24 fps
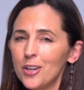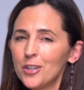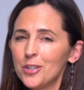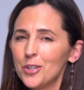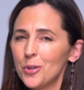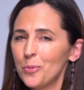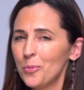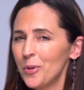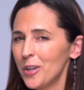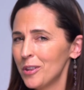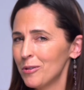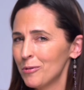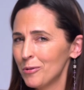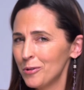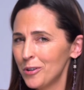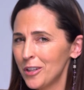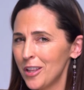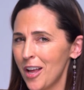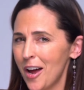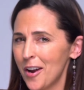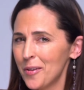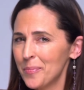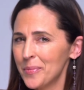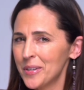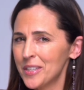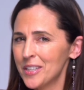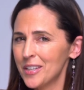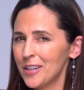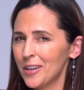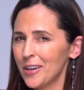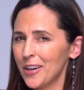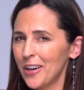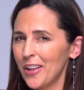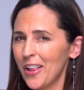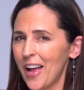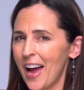So we threw a lot of
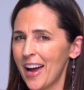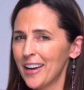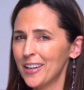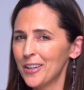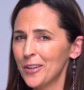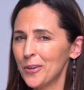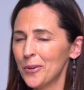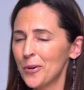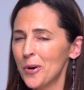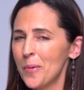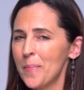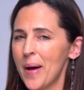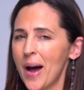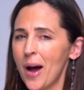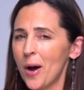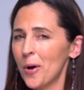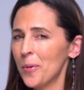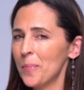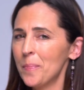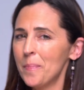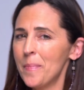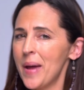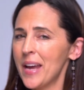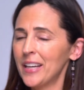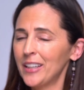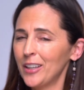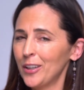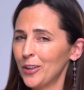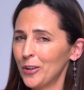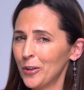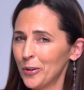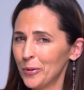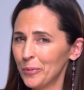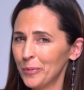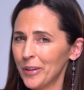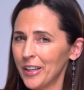material at you about making
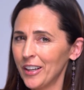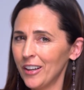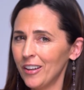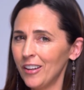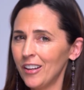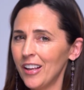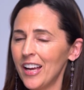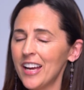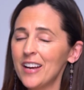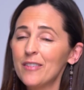your reel.